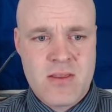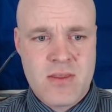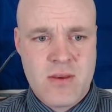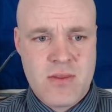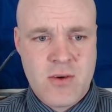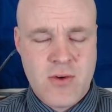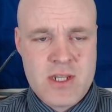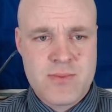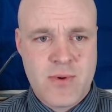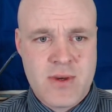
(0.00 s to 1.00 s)
the
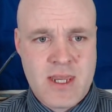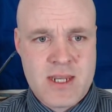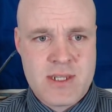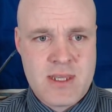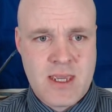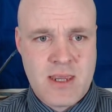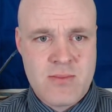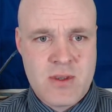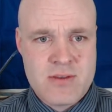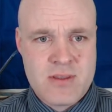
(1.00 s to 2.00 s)
crunch point actually
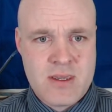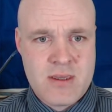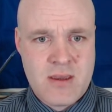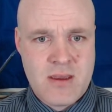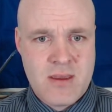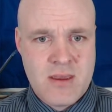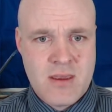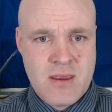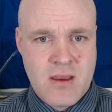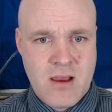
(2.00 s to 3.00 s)
came because, like,
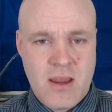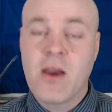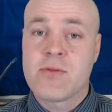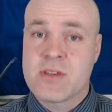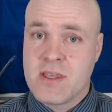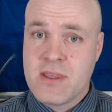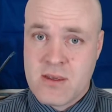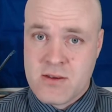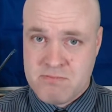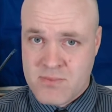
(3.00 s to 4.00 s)
I was
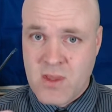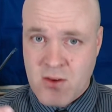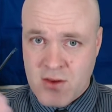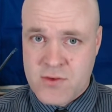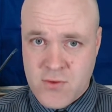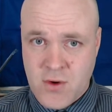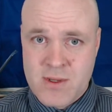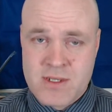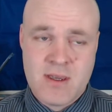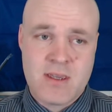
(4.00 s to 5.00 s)

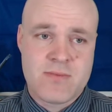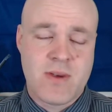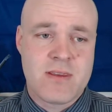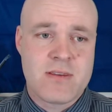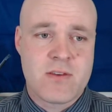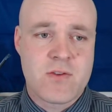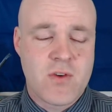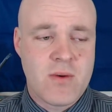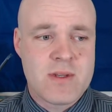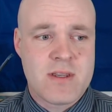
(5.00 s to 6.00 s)
traumatized by this. I was
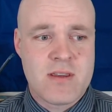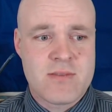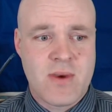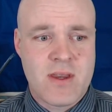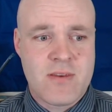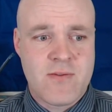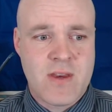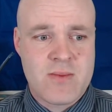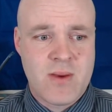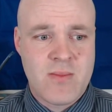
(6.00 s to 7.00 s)
traumatized by the
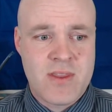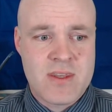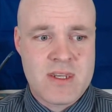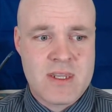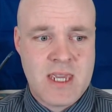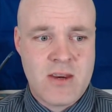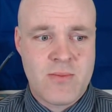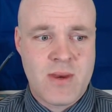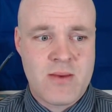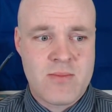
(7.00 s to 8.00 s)
fact my mother didn't care
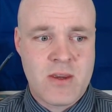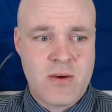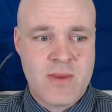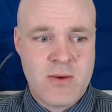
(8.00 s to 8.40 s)
about me or my